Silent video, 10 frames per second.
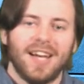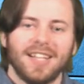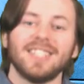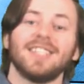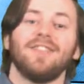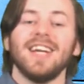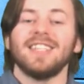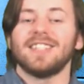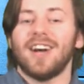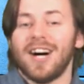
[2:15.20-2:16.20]
This
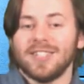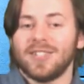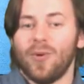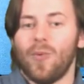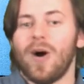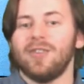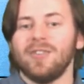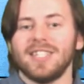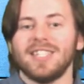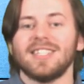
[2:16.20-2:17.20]
device is also water
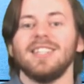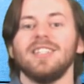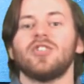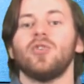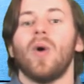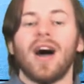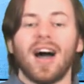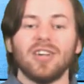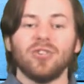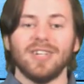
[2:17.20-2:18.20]
resistant to
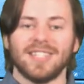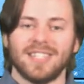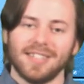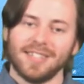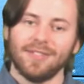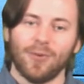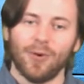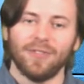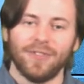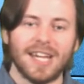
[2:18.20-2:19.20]

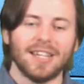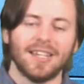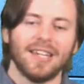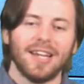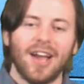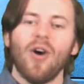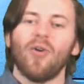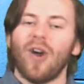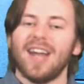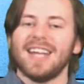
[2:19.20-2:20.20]
164 feet.
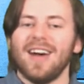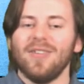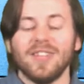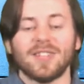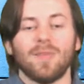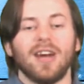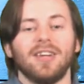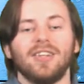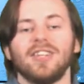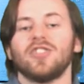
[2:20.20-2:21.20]
Right now, this
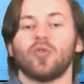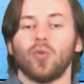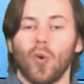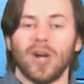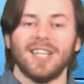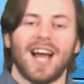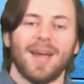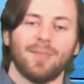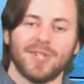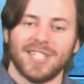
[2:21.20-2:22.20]
monitor is
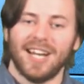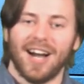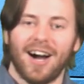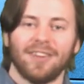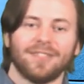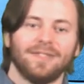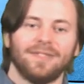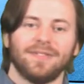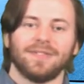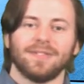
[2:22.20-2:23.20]
29% off.
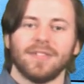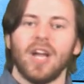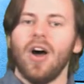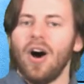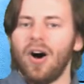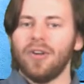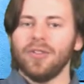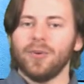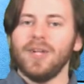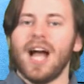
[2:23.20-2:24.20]
All
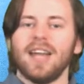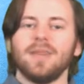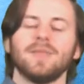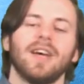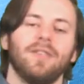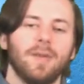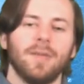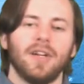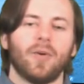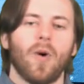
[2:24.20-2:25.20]
three items have
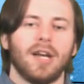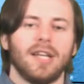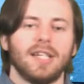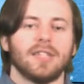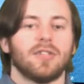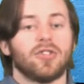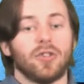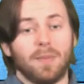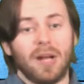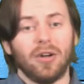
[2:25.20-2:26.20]
limited quantities, so
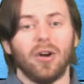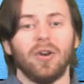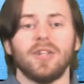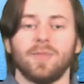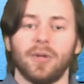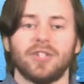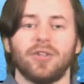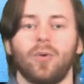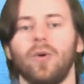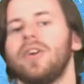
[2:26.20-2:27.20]
you better hurry to place
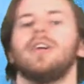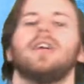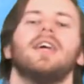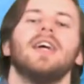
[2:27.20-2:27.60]
your order.